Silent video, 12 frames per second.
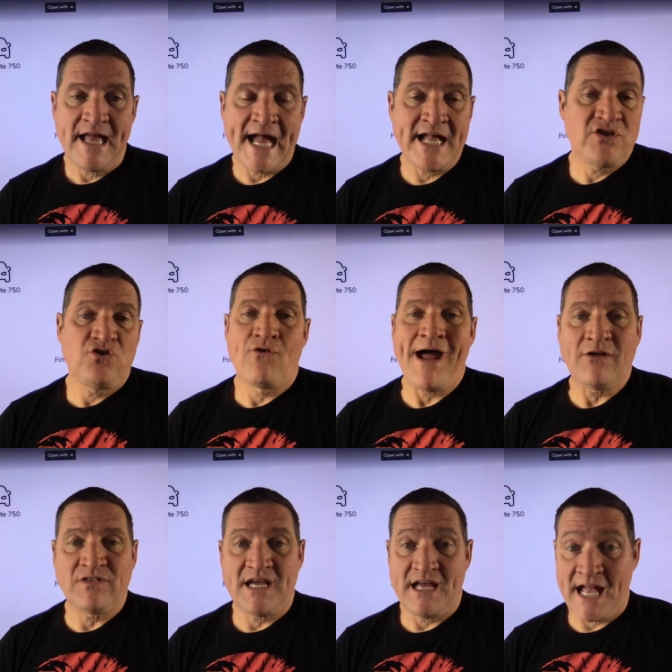And you're
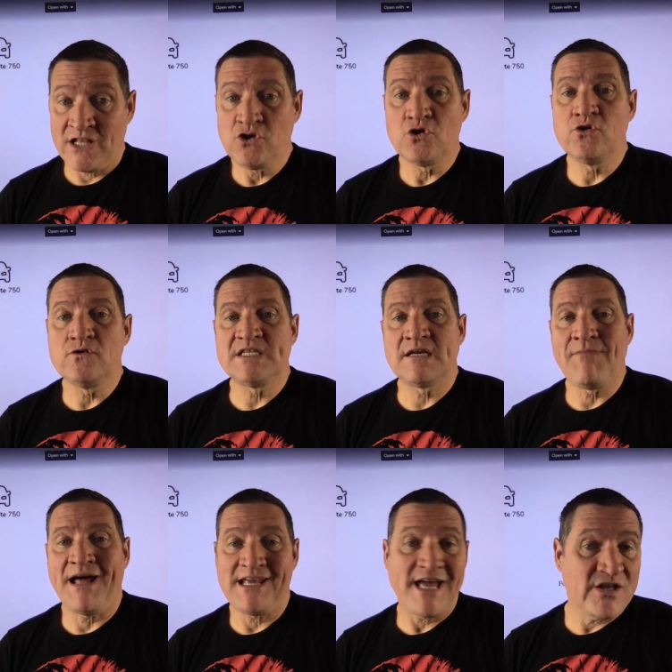out there and you're losing
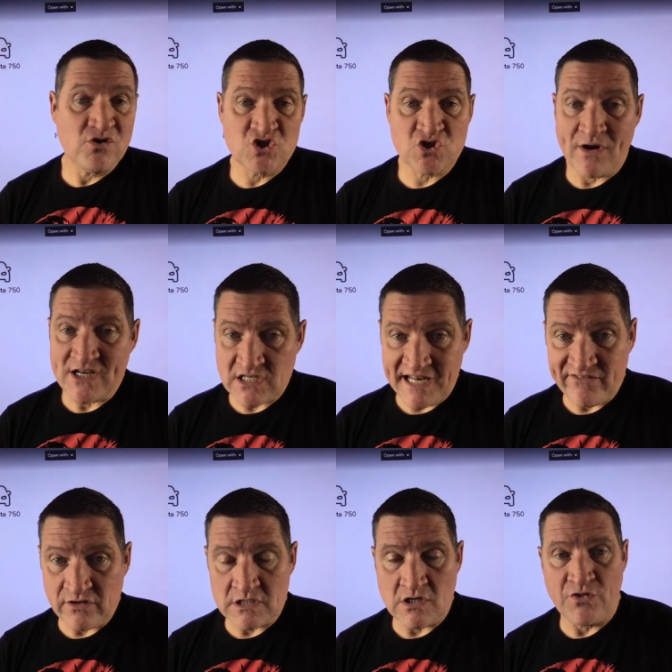money and your stress
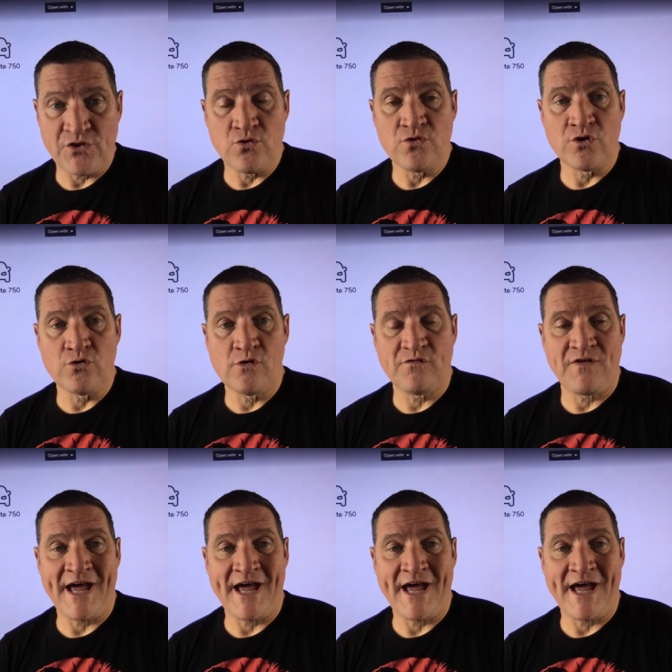levels are through the roof.